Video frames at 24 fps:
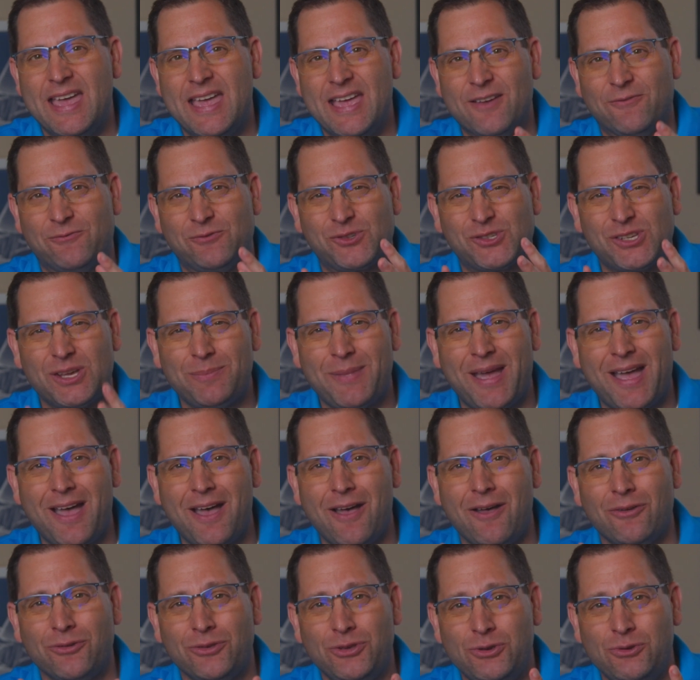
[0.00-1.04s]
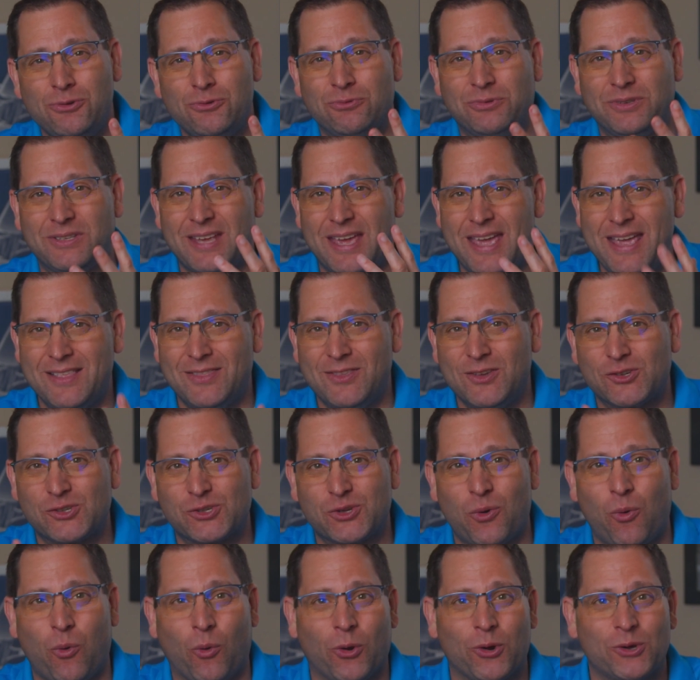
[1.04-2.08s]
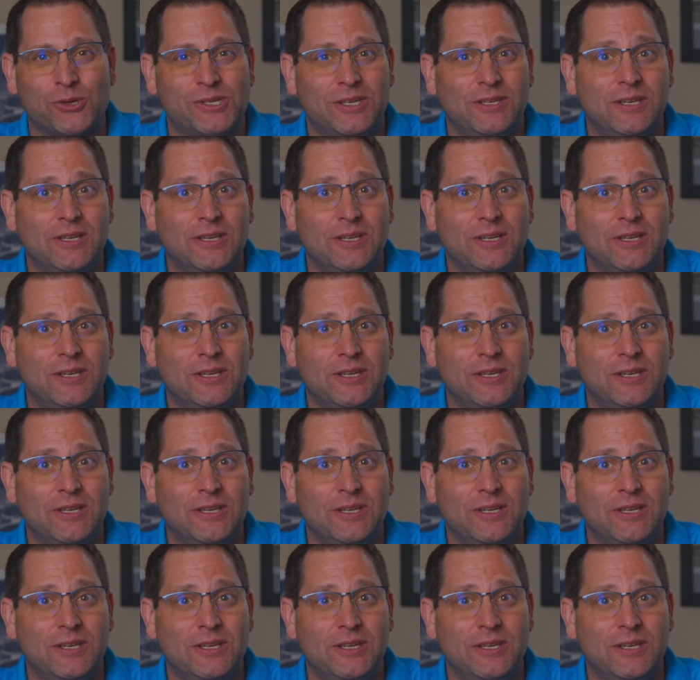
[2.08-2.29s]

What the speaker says: If somehow you take this course